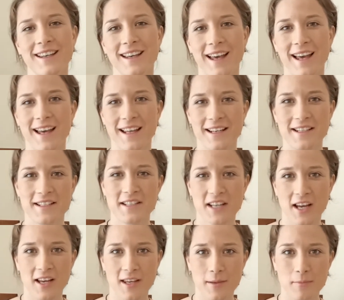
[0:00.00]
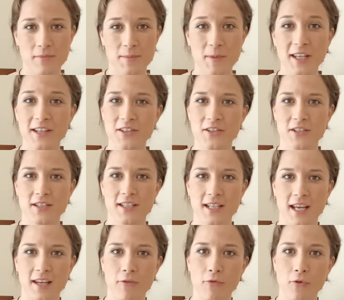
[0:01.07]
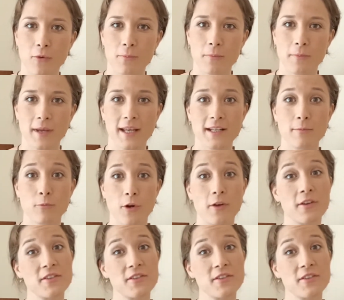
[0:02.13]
and I'm speaking to you today from Edinburgh,